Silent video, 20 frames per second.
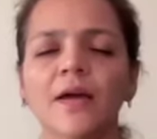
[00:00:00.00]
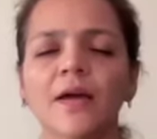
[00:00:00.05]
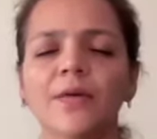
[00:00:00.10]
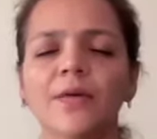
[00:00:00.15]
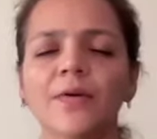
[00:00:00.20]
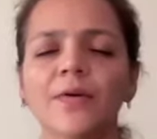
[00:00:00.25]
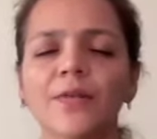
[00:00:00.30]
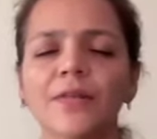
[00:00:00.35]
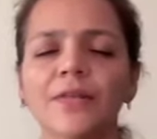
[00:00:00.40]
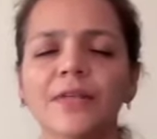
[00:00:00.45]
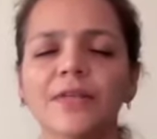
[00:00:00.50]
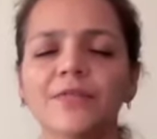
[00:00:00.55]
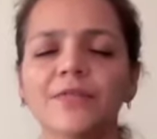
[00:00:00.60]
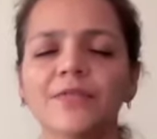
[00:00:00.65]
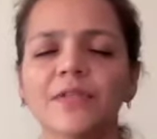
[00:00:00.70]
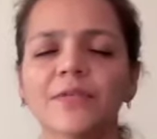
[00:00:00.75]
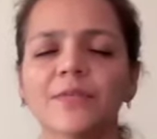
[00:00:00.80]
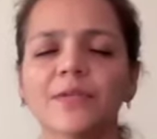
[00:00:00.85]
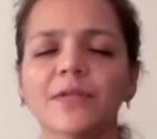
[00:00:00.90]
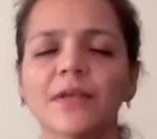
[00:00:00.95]
and all the
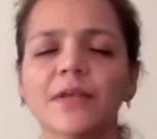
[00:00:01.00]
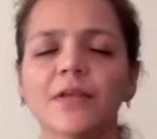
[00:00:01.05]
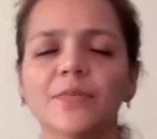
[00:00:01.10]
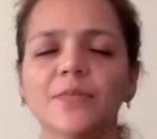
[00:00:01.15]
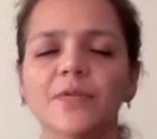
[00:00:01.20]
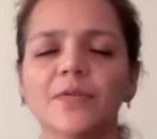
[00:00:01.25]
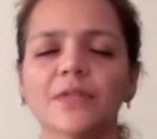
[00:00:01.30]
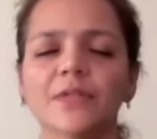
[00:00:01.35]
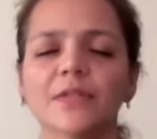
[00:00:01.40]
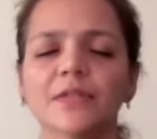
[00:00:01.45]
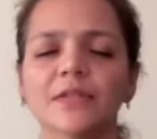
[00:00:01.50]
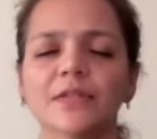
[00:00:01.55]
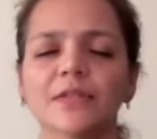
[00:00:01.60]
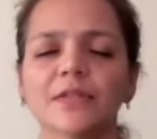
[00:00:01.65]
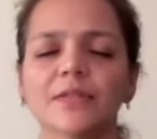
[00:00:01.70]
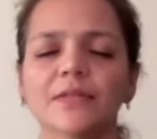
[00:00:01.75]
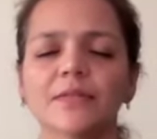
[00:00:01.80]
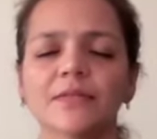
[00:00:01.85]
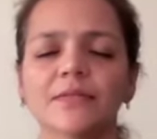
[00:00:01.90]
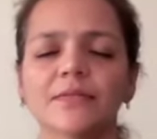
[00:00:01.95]
invisible helpers.
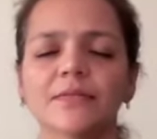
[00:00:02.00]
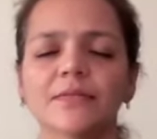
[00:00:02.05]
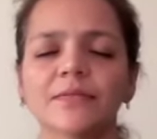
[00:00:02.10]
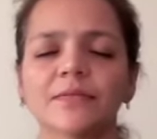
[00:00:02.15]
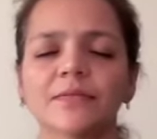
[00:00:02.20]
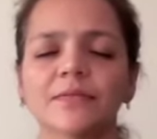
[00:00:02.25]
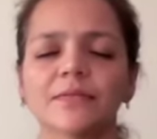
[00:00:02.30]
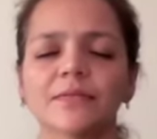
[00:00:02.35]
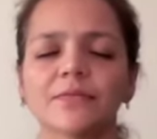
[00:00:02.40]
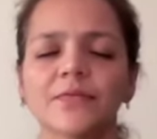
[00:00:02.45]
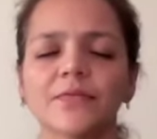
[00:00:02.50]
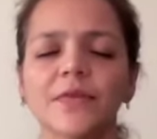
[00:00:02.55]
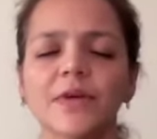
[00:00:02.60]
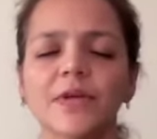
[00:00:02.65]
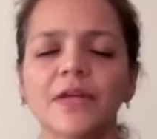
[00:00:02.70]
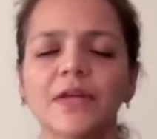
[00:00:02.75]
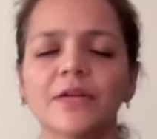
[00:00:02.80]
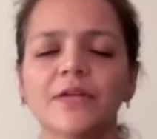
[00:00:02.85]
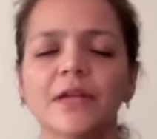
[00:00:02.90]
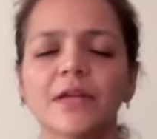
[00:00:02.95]
We're
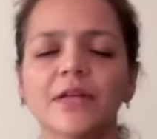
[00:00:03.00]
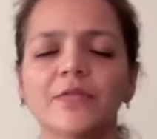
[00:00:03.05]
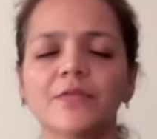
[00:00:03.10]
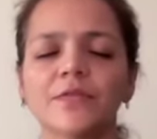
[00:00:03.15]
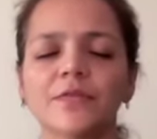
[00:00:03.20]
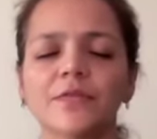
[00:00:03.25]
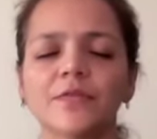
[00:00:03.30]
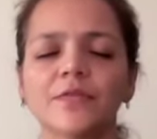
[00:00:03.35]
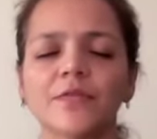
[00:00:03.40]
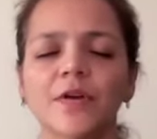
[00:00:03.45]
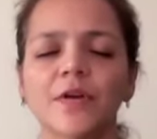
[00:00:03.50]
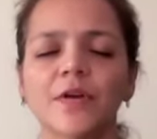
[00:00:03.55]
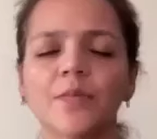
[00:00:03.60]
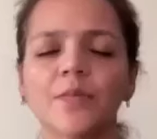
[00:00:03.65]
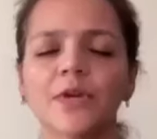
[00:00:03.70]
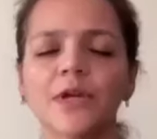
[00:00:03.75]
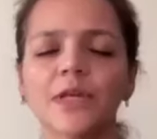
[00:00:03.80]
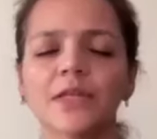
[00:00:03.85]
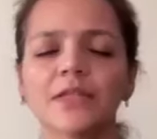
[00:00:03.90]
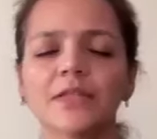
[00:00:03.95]
very grateful for your
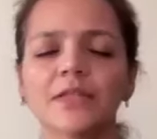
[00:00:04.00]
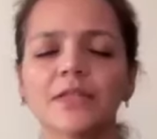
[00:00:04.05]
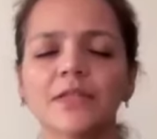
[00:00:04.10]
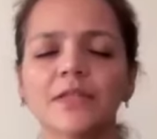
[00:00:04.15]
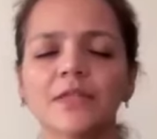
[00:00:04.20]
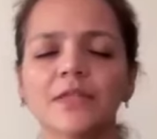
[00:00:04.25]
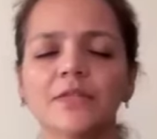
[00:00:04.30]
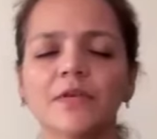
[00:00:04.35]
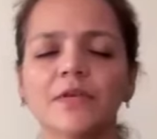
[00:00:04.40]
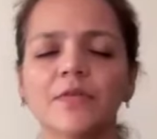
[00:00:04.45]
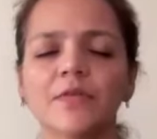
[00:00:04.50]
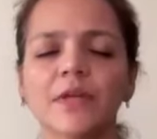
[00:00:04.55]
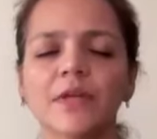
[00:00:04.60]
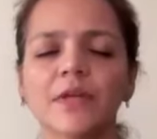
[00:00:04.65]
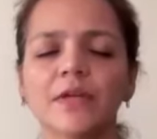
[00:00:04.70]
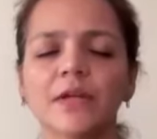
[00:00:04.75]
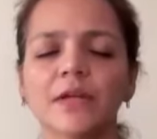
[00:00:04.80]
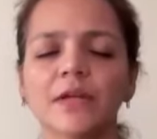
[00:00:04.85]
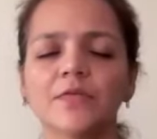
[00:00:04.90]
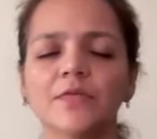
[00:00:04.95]
presence. We are very
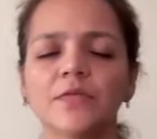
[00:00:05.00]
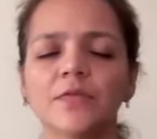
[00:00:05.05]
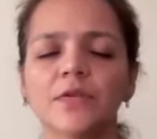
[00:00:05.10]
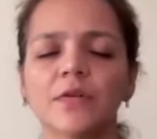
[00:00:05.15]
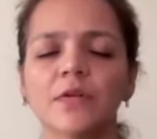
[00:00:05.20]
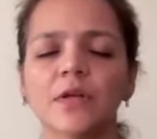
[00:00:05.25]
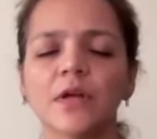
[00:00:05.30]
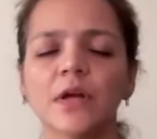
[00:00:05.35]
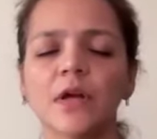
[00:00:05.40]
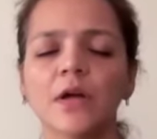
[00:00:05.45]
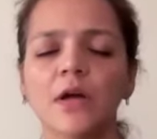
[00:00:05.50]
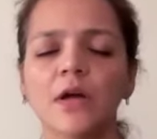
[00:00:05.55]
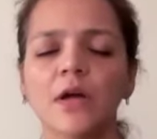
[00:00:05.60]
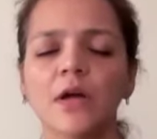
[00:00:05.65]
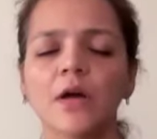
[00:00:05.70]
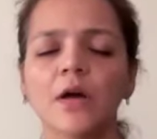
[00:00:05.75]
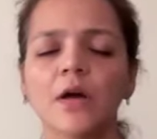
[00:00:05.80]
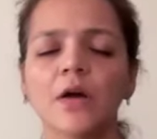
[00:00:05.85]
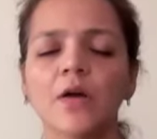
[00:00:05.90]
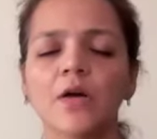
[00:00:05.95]
grateful
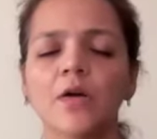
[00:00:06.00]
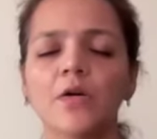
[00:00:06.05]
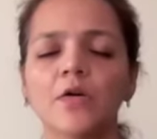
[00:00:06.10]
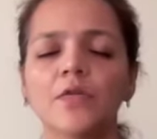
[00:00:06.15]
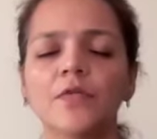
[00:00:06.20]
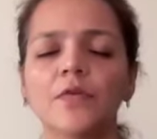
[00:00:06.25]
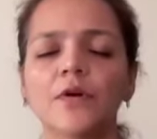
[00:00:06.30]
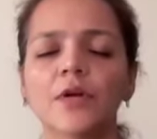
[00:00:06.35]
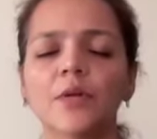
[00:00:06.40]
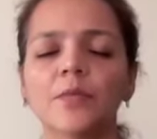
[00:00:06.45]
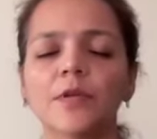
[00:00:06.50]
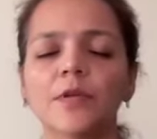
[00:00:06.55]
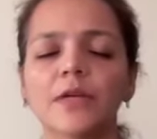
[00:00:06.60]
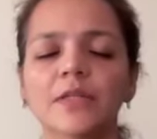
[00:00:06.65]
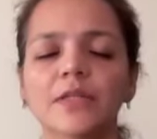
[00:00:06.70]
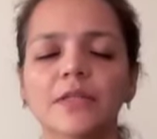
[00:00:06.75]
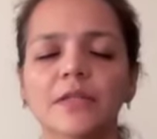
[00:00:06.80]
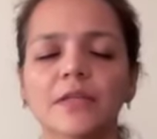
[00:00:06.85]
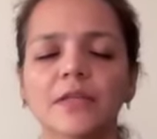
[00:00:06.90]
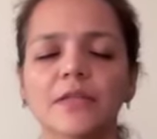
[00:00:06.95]
for your
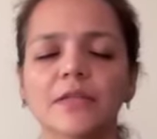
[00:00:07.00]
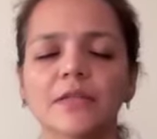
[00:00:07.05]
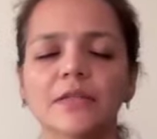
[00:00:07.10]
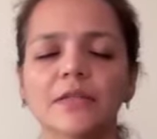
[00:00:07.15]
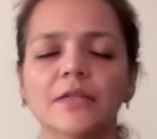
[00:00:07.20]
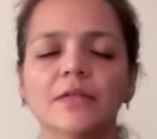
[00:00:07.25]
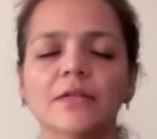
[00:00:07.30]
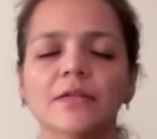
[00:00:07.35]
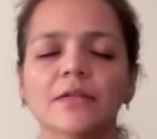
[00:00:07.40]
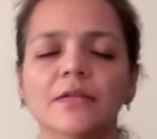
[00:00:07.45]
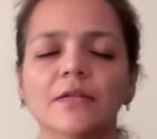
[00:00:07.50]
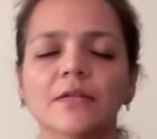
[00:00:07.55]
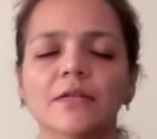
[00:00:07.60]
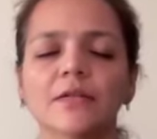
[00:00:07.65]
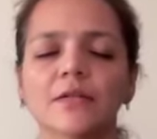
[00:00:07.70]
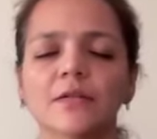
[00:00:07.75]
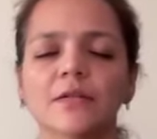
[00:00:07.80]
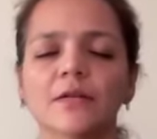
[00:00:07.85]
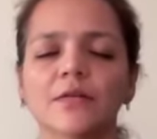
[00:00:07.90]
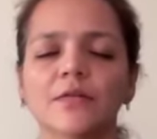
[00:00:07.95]
blessings,
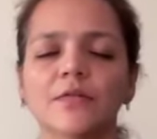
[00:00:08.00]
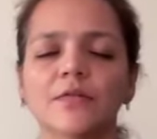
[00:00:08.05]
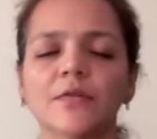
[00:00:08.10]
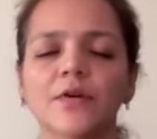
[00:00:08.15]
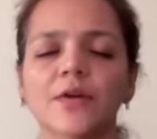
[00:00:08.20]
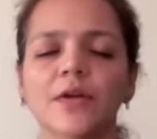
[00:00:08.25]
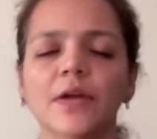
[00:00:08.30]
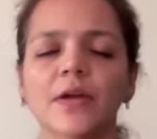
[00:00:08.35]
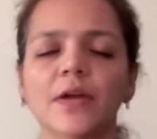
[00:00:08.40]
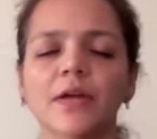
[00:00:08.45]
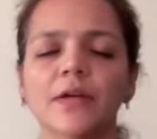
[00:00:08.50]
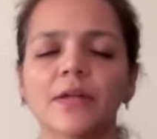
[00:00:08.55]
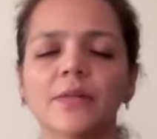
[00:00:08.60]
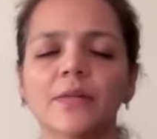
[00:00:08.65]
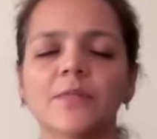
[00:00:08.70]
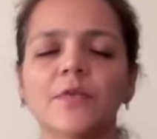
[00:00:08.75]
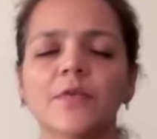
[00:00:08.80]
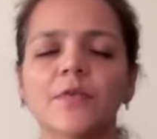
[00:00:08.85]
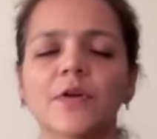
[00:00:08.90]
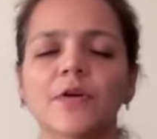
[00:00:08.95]
for your
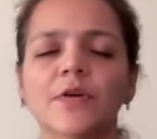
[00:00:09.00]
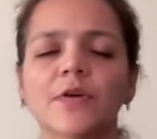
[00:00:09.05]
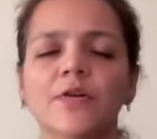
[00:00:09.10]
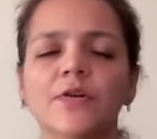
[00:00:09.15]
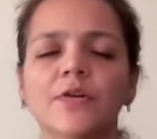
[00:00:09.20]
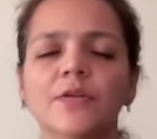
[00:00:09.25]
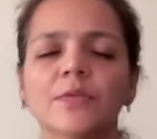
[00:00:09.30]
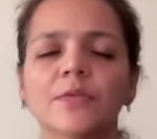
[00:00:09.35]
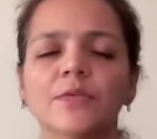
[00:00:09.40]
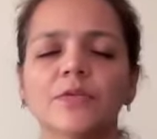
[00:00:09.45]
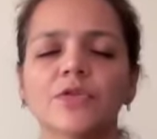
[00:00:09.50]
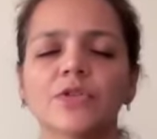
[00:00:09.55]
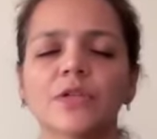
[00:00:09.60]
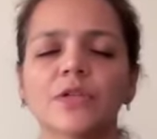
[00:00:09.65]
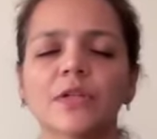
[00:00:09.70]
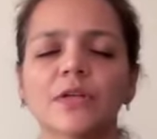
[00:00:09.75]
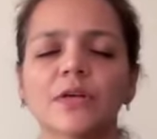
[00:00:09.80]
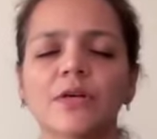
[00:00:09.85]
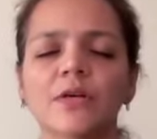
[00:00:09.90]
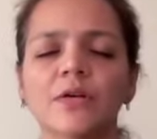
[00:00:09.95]
help, for your contribution
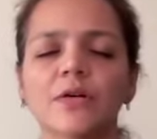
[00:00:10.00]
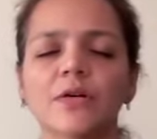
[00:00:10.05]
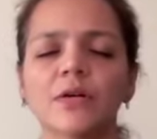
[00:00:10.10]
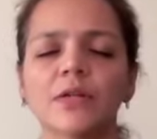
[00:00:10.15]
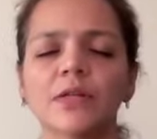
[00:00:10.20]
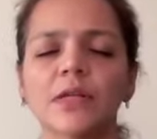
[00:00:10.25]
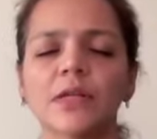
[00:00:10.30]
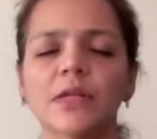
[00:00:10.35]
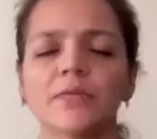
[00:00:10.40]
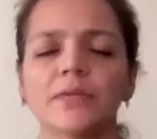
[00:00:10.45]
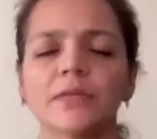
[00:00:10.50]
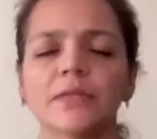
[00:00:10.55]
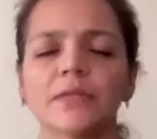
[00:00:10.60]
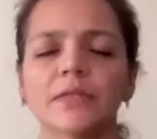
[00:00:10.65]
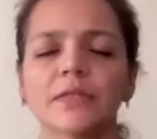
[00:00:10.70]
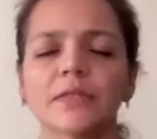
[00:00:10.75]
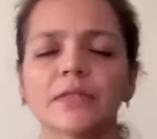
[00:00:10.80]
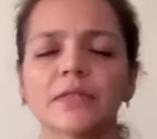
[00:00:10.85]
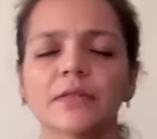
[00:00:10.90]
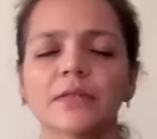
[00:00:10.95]
at all
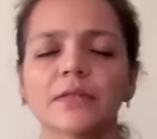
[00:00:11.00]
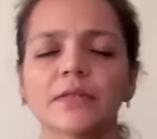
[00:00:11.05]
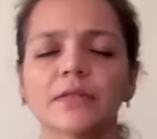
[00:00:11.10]
levels.